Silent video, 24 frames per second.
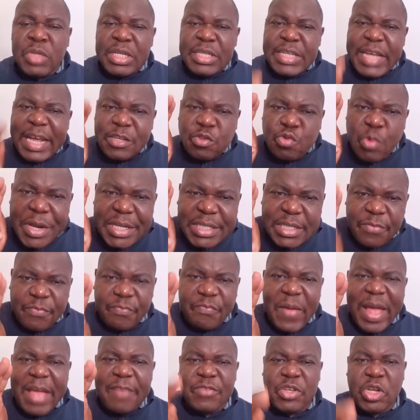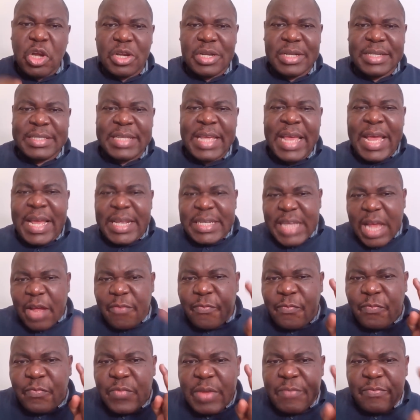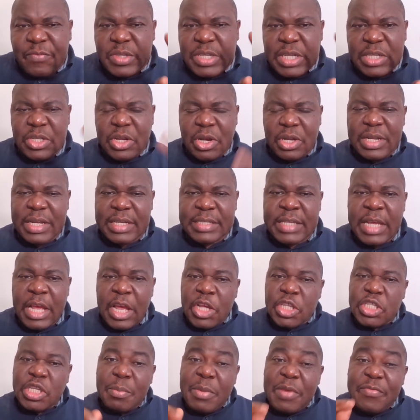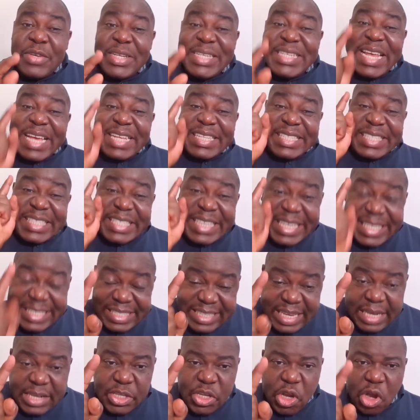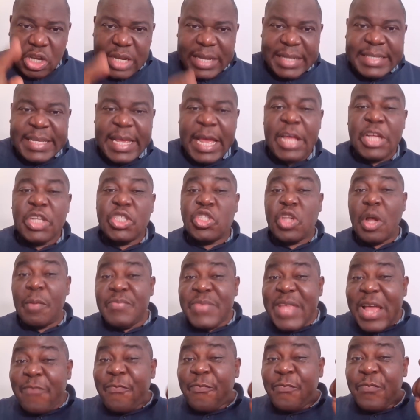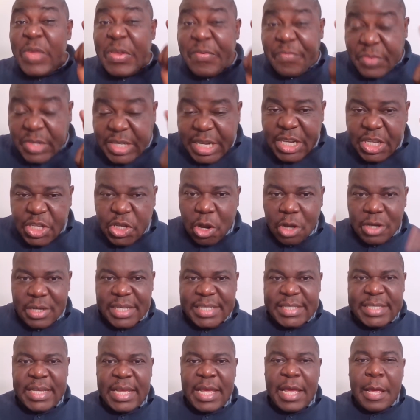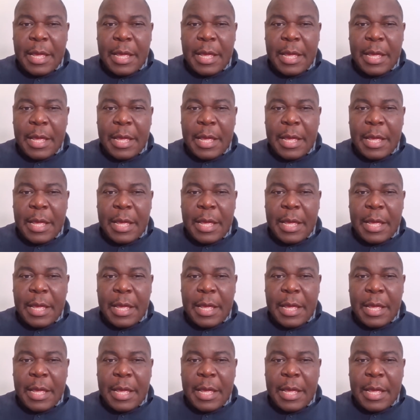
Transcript: their $25, their $50, some even their $16, some their $15,